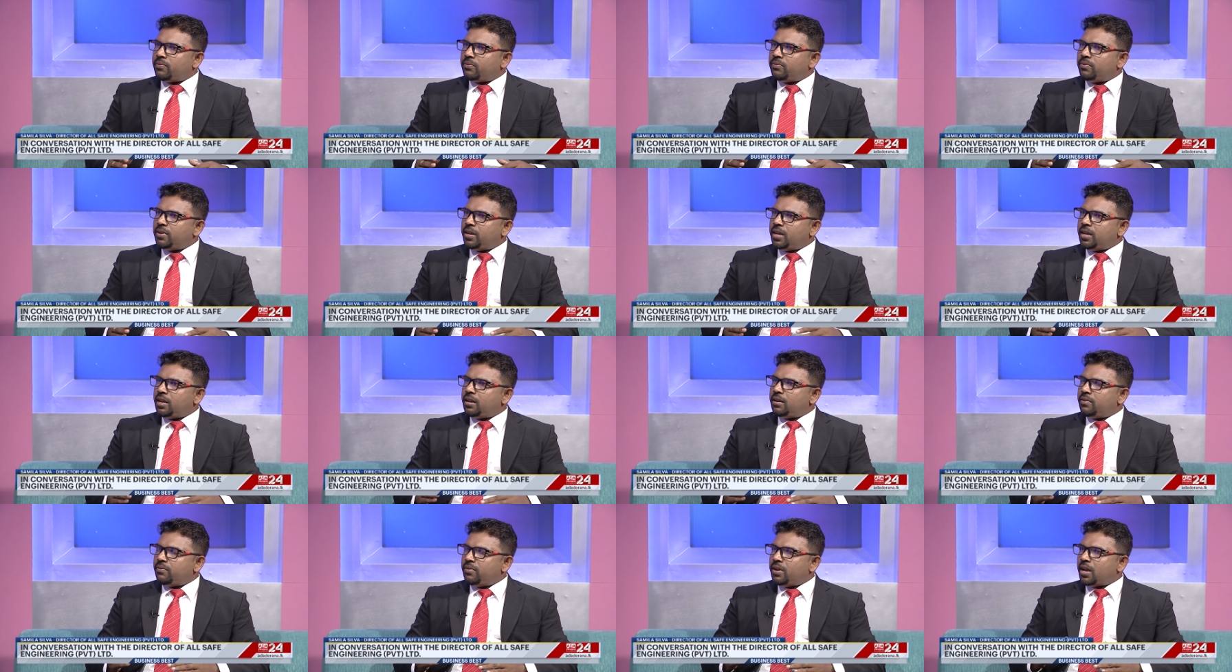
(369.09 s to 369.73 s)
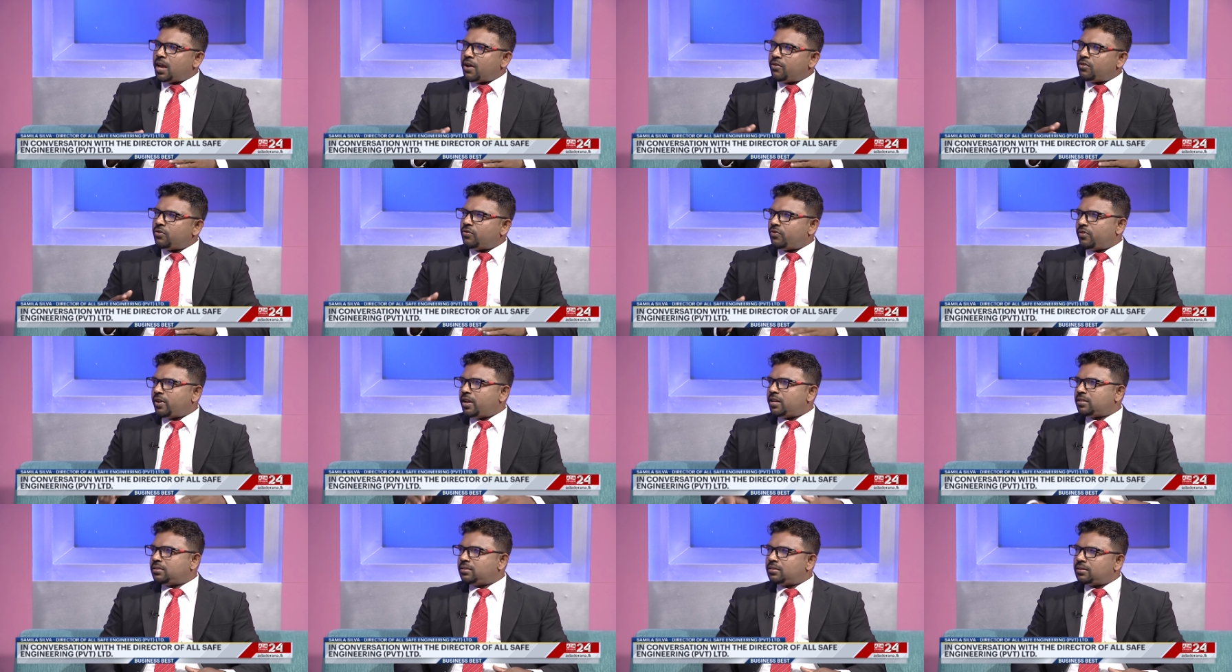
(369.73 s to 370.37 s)
we we have to
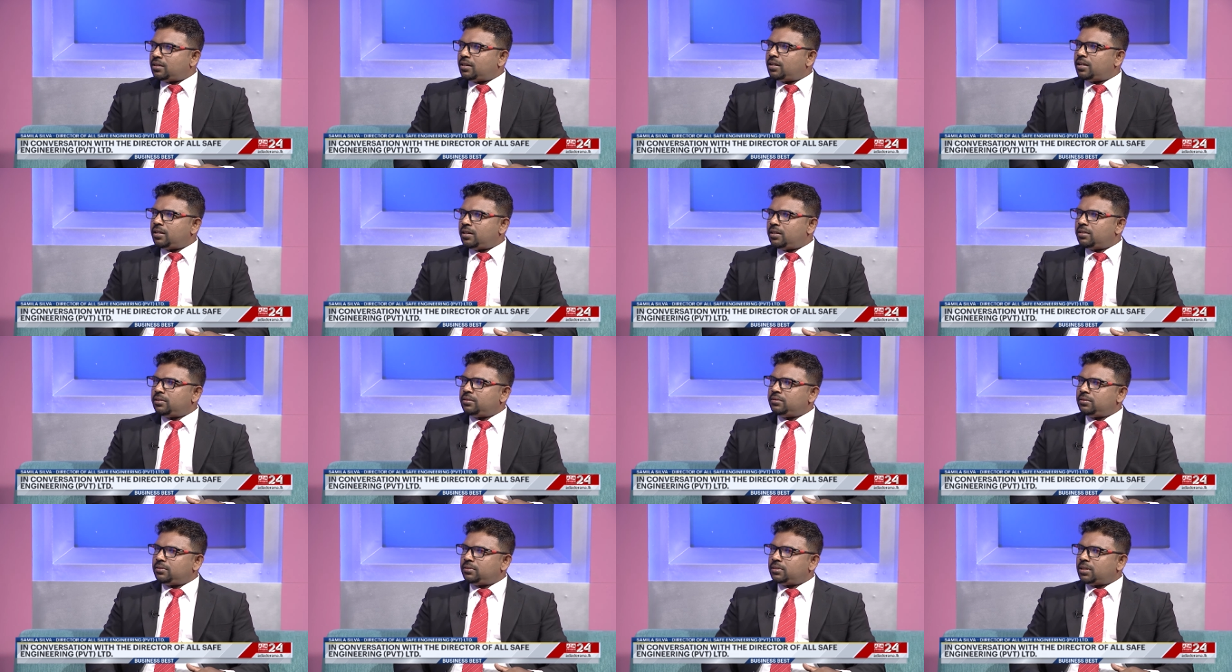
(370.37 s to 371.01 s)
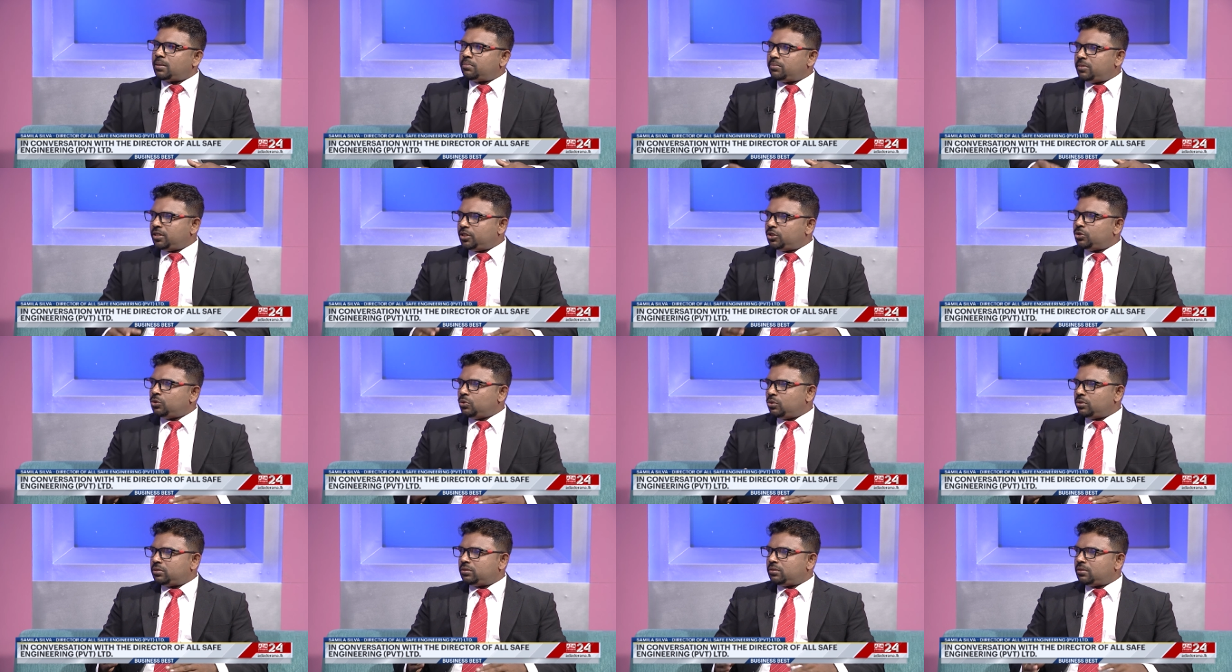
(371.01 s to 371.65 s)
face some
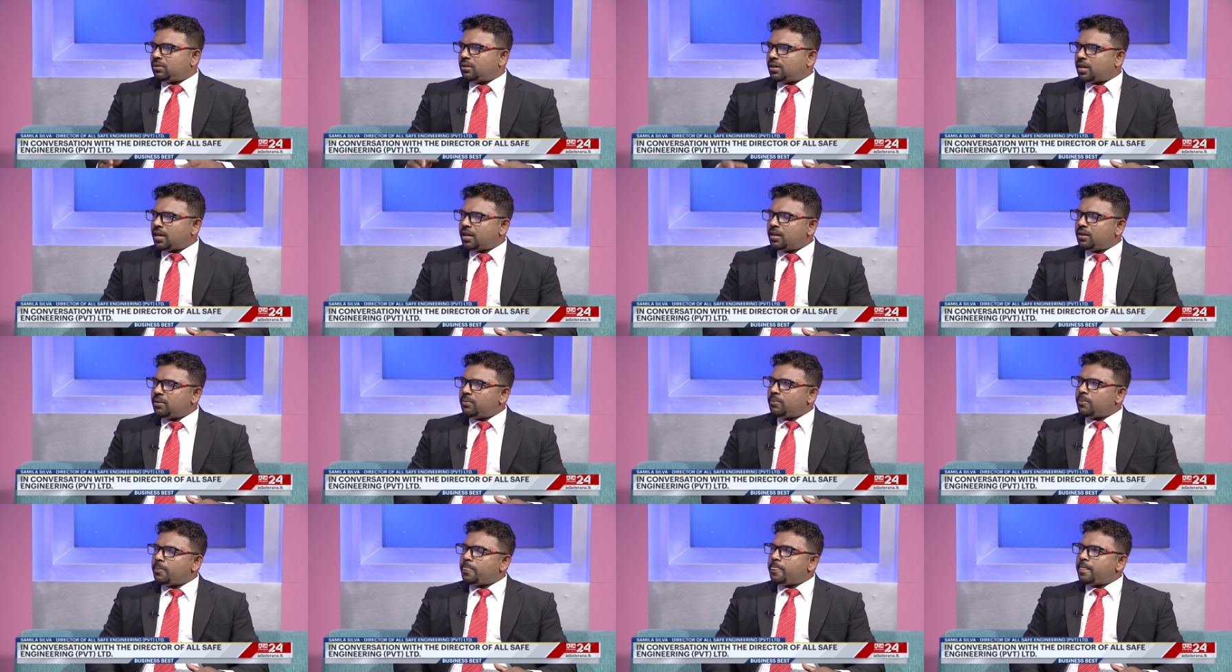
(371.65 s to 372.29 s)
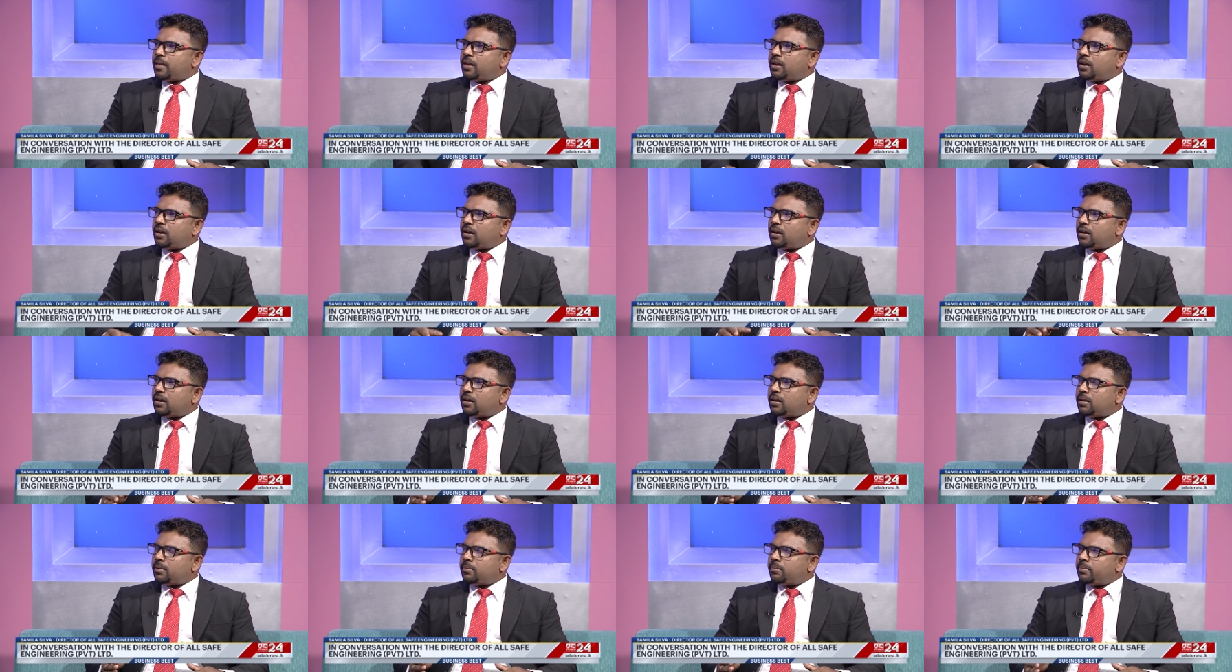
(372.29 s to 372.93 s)
issues, right?
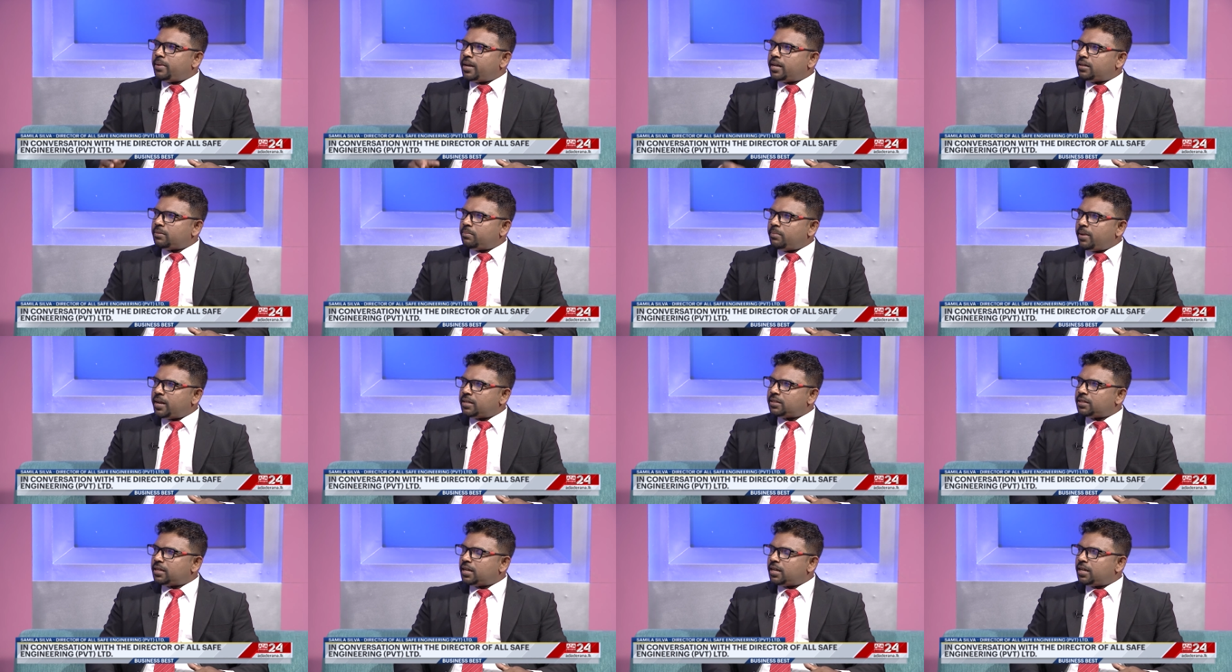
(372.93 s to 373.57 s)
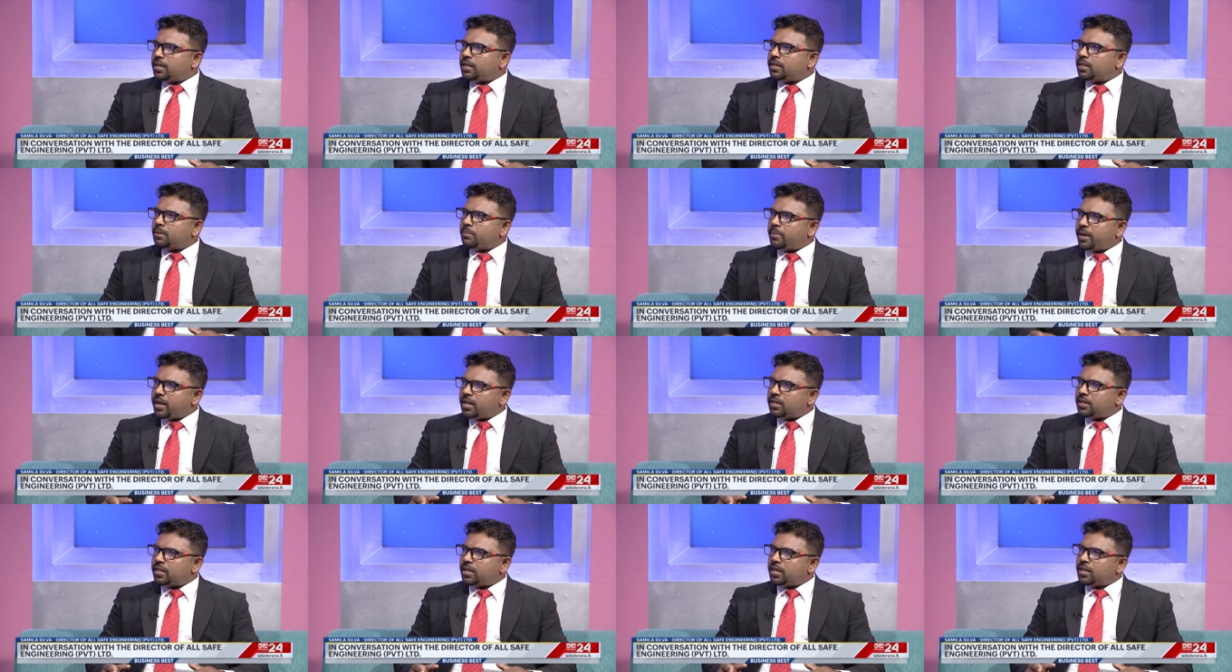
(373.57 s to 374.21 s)
Ba basically, the
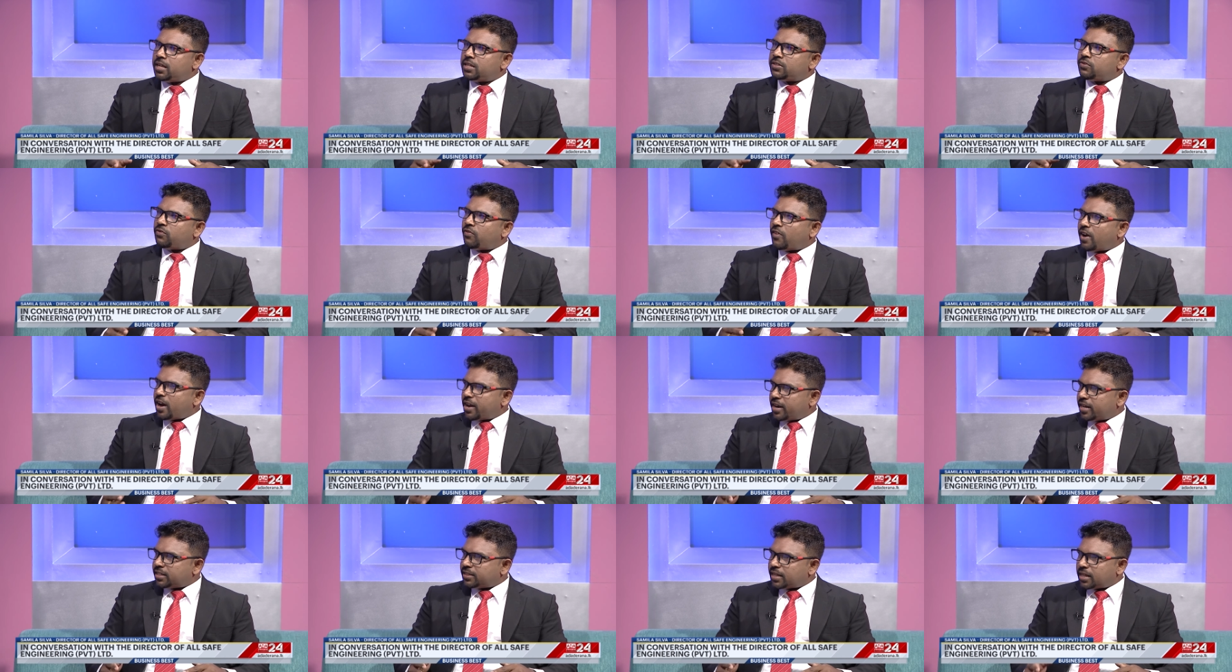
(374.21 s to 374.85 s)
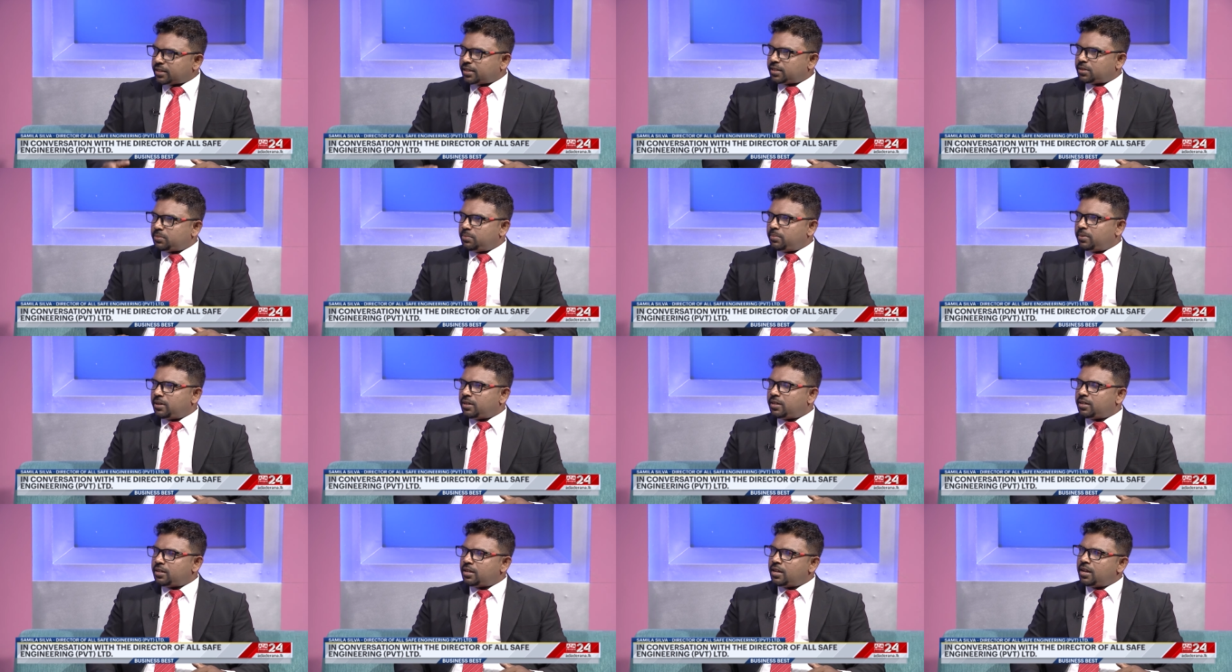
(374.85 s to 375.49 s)
main thing is fire risk
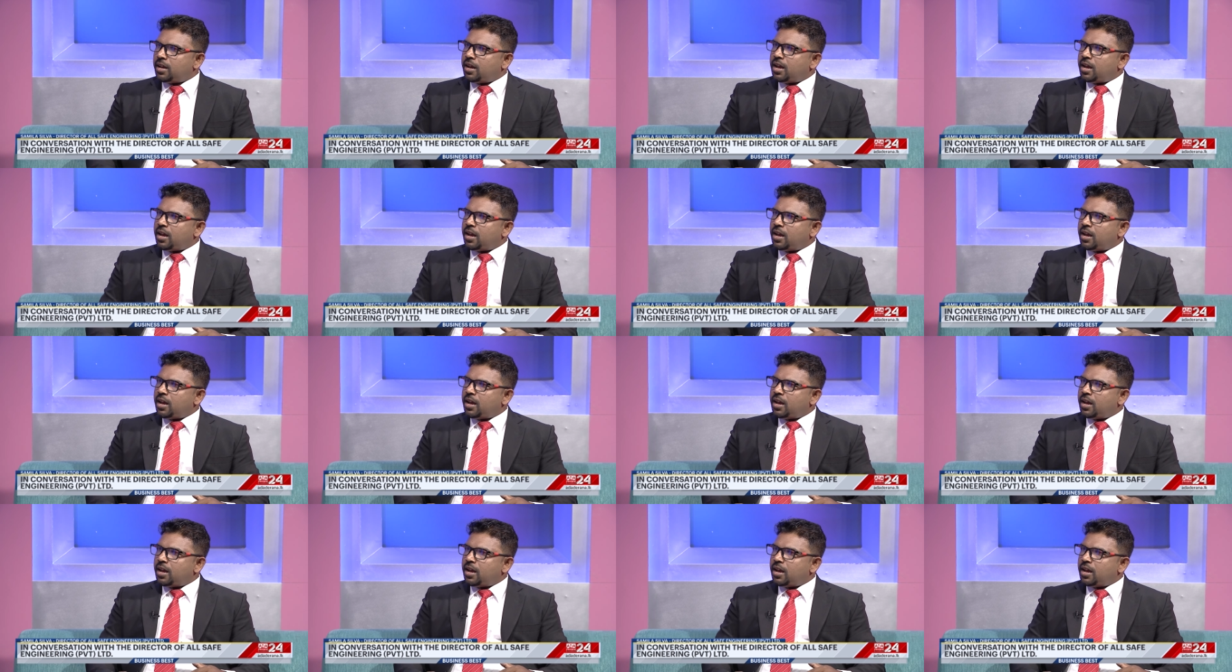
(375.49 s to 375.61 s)
assessment